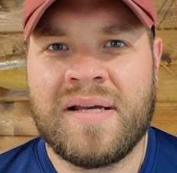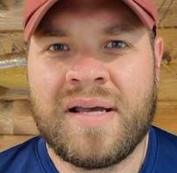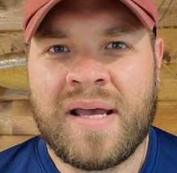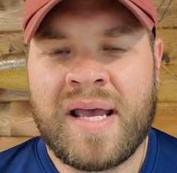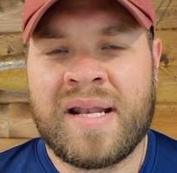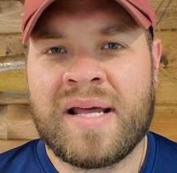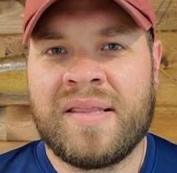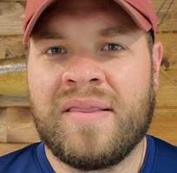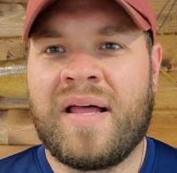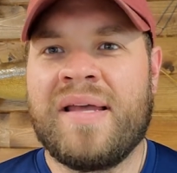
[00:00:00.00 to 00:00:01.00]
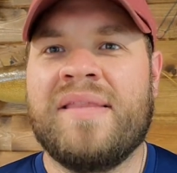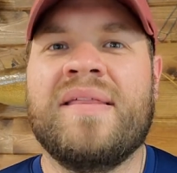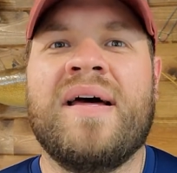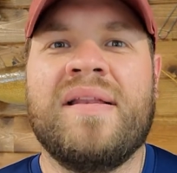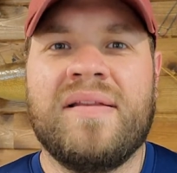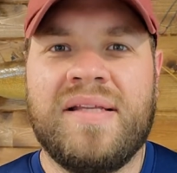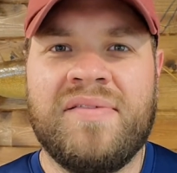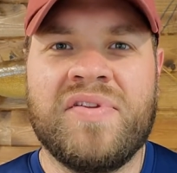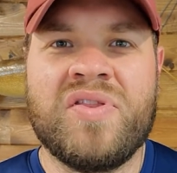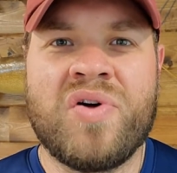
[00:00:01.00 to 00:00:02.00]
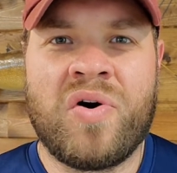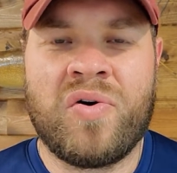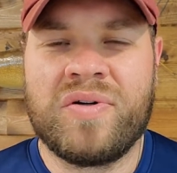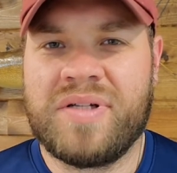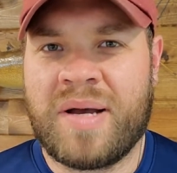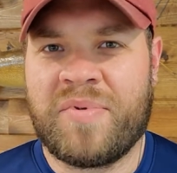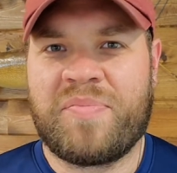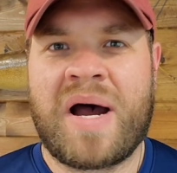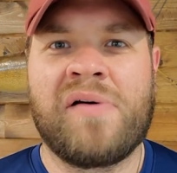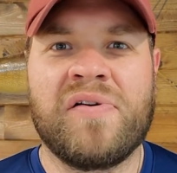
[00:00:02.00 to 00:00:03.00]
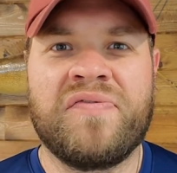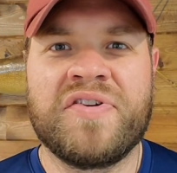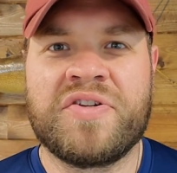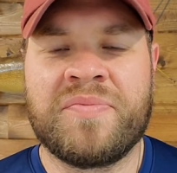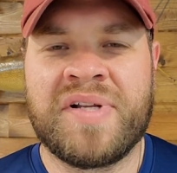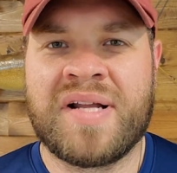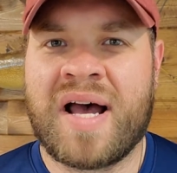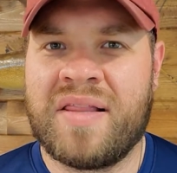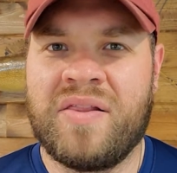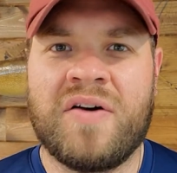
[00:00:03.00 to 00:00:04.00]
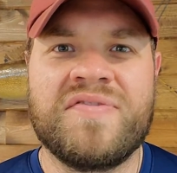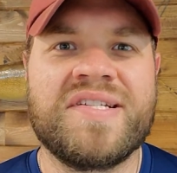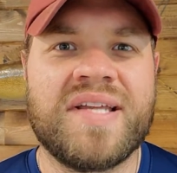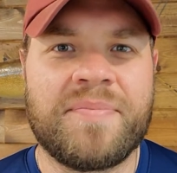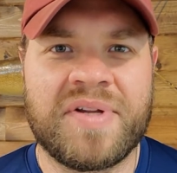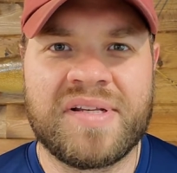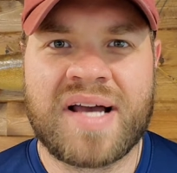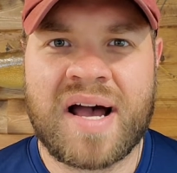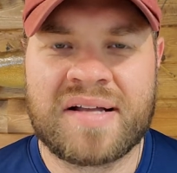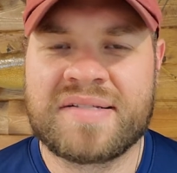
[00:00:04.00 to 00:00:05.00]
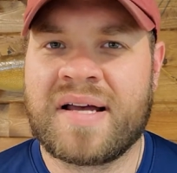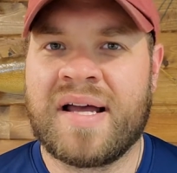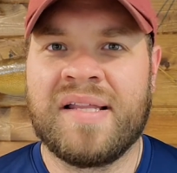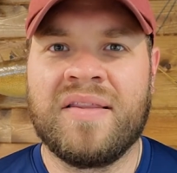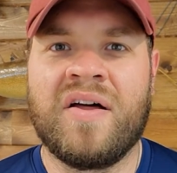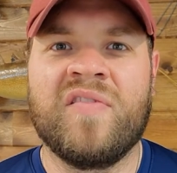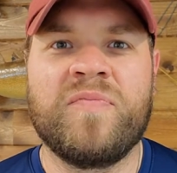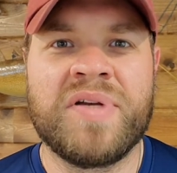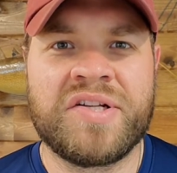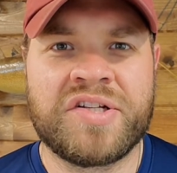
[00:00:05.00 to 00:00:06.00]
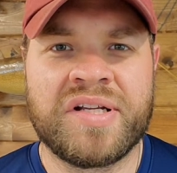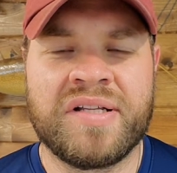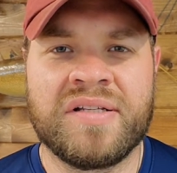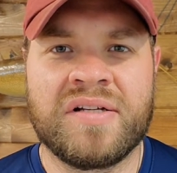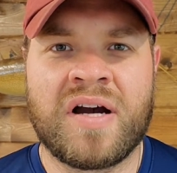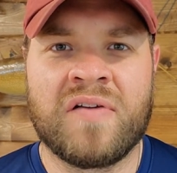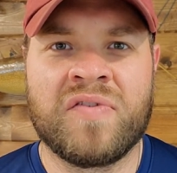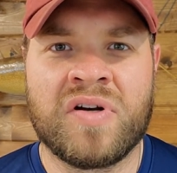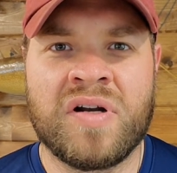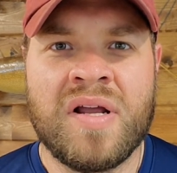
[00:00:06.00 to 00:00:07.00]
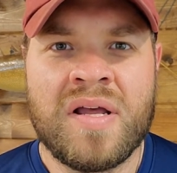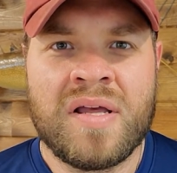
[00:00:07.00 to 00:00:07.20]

And I like that even though I'm a power fisherman, I love skipping docks, I love pitching into cover.